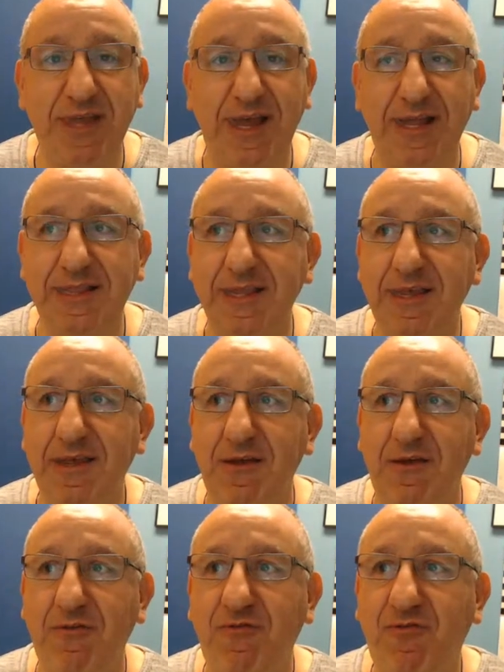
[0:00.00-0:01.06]
that
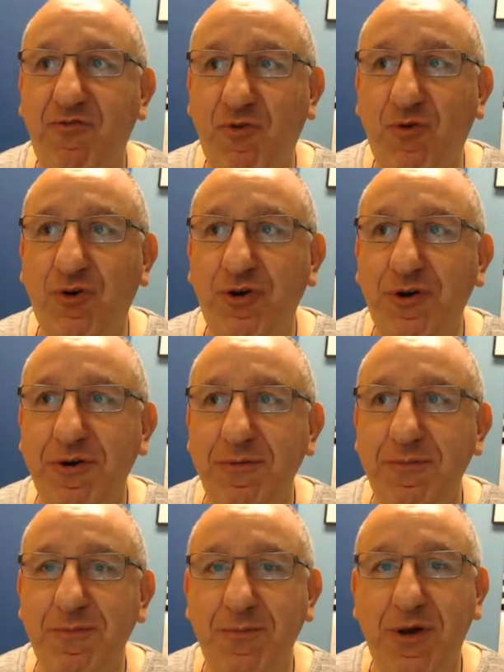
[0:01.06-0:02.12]
four
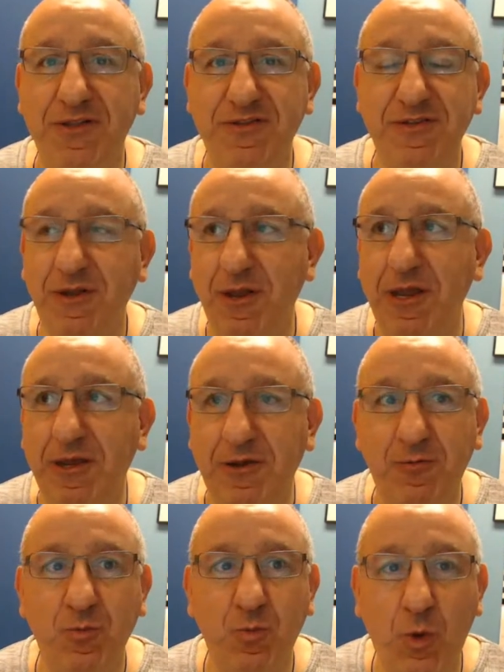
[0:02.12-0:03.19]
months, eh,
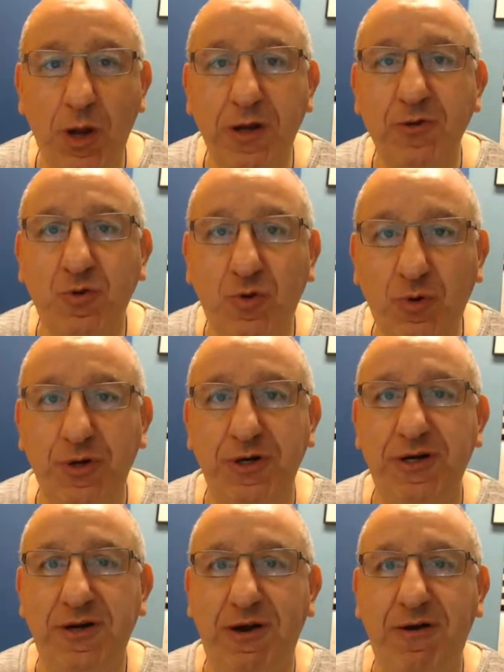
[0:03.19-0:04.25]
one
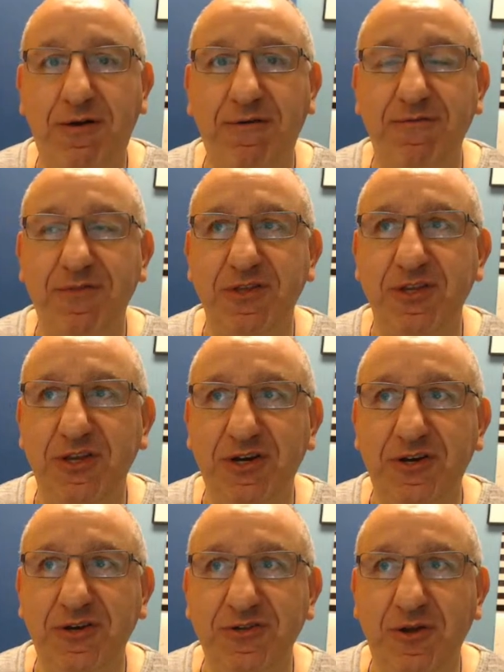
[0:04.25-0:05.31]
quarter of the
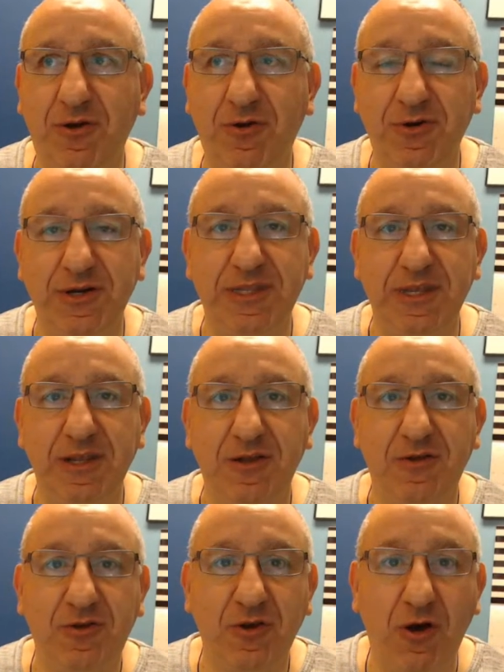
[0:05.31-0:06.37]
year is already
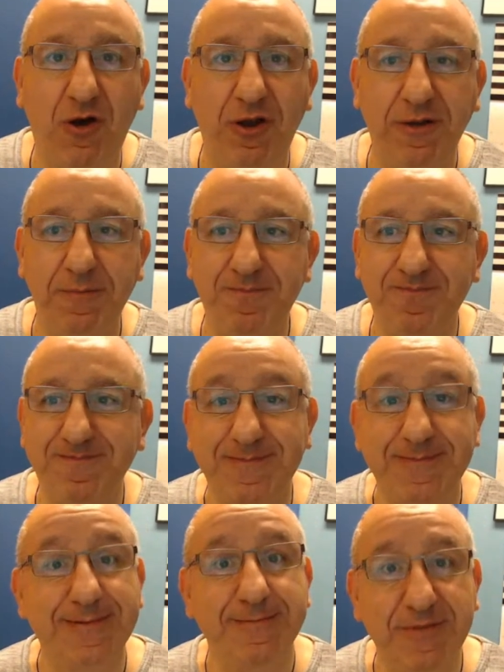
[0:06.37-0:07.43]
gone.
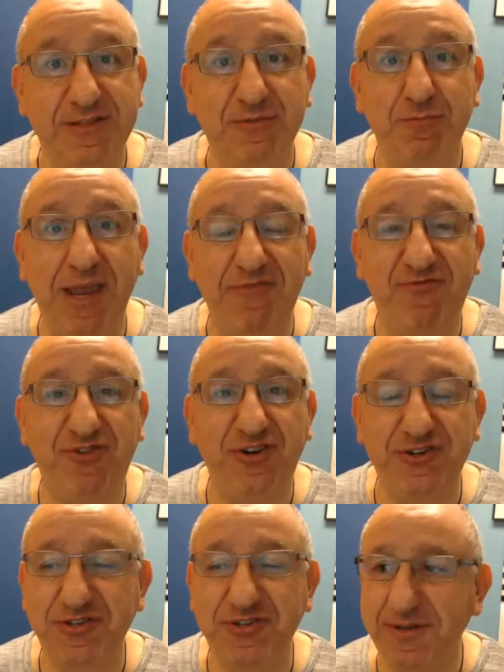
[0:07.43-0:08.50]
It's May
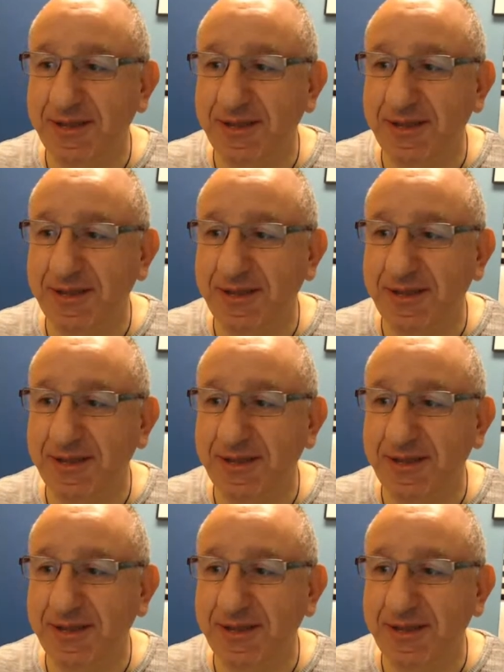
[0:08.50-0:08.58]
1st,